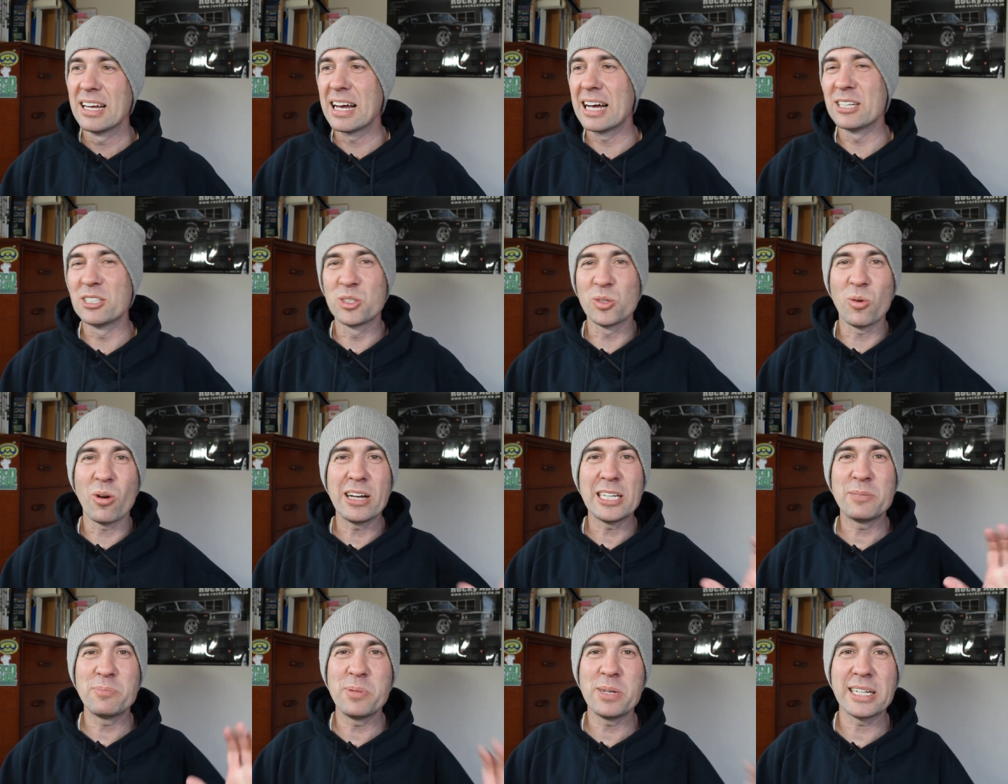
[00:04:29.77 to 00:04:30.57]
Uh, do
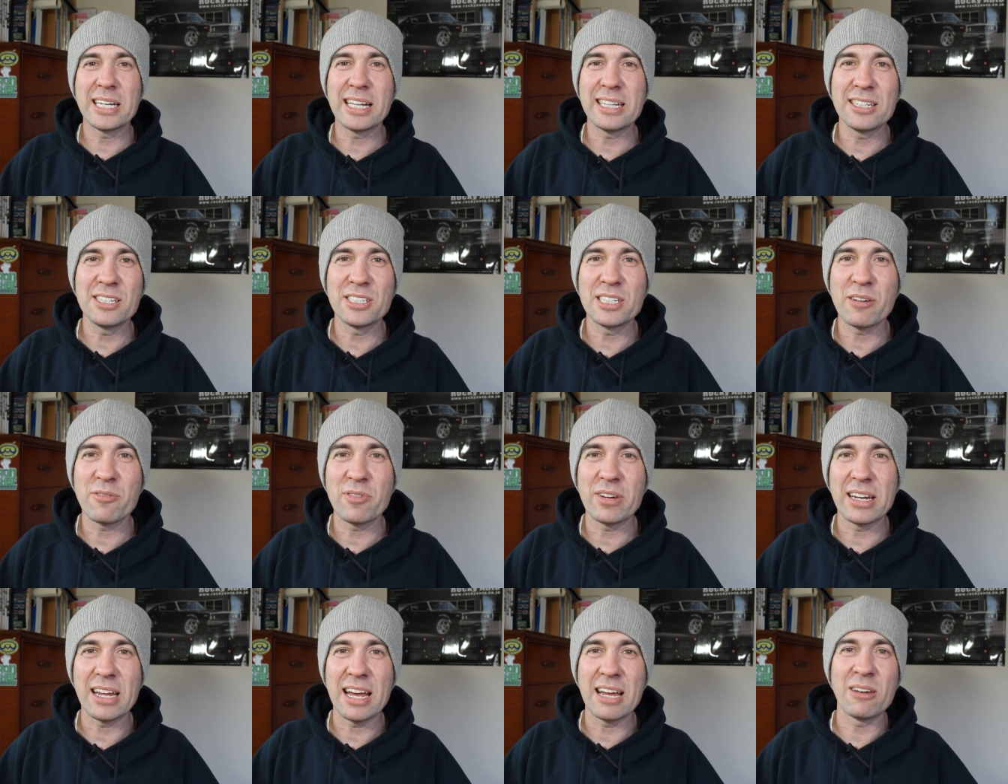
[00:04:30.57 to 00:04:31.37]
I speak English
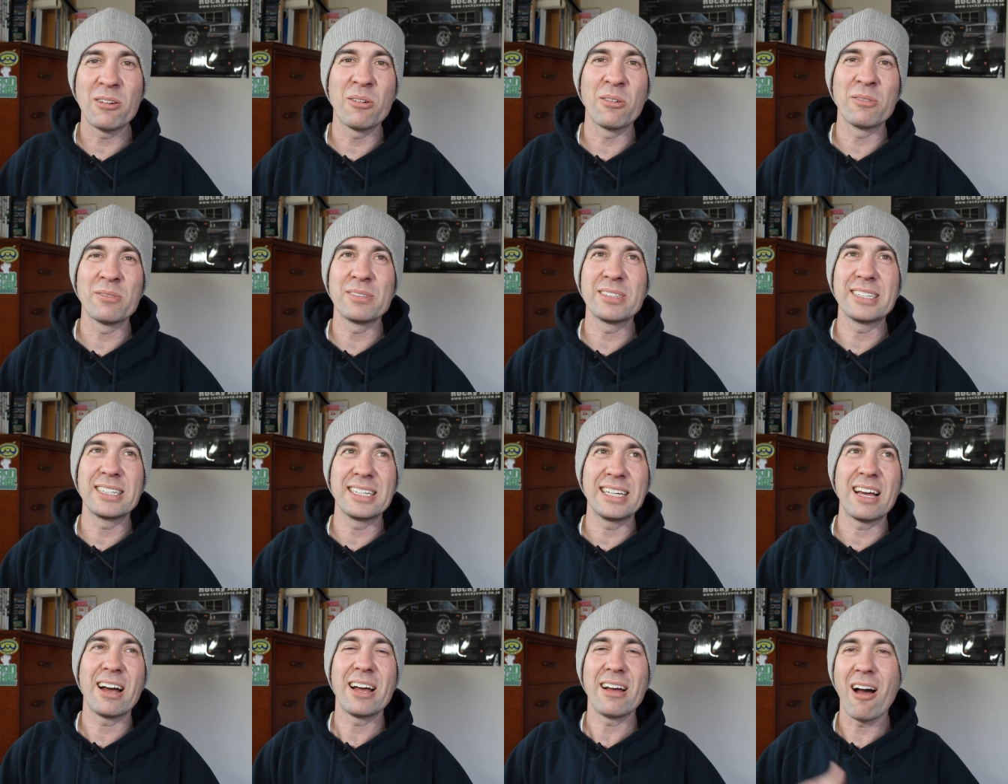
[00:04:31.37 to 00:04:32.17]
every day?
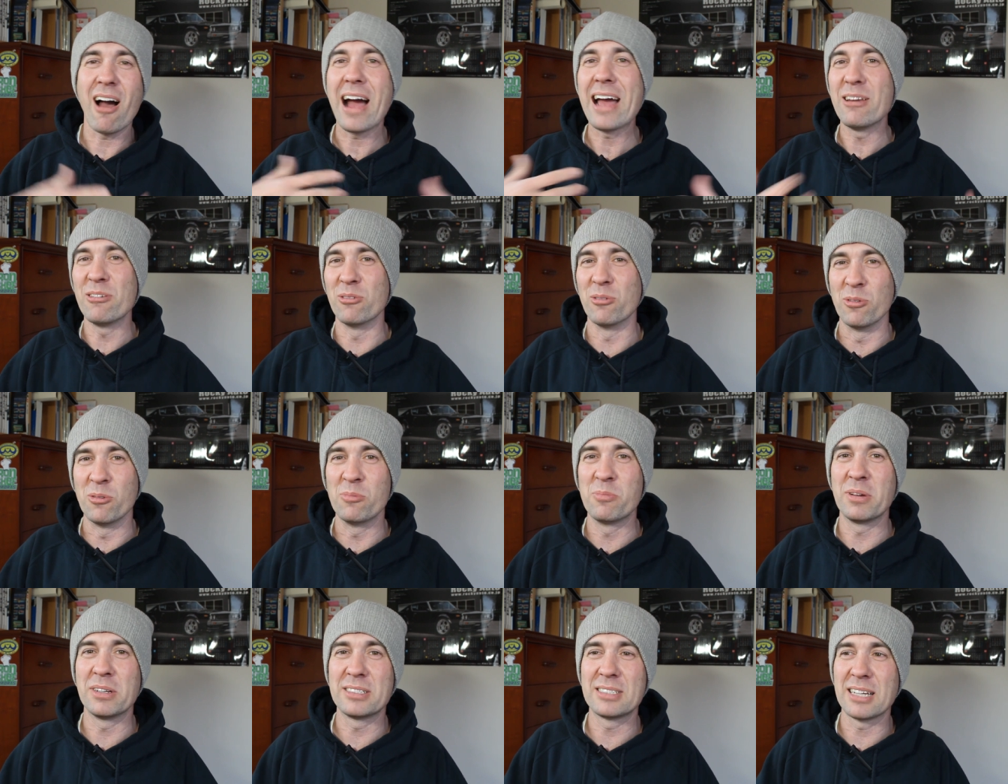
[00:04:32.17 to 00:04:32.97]
Mm, yeah, I
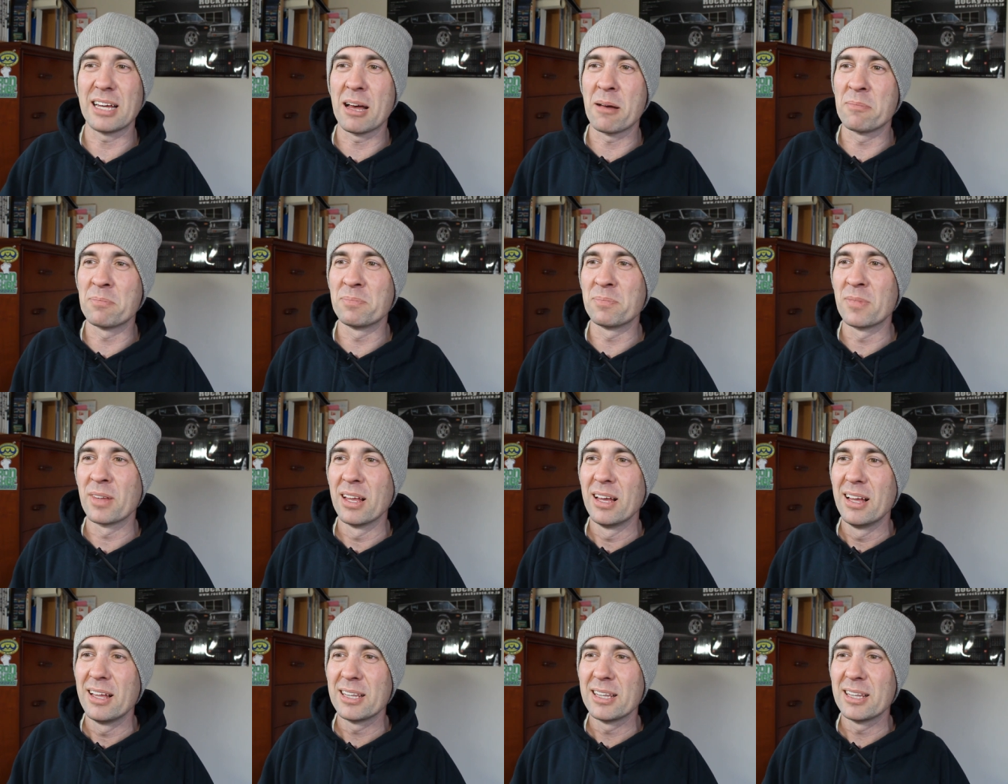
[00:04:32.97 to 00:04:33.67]
do, but um,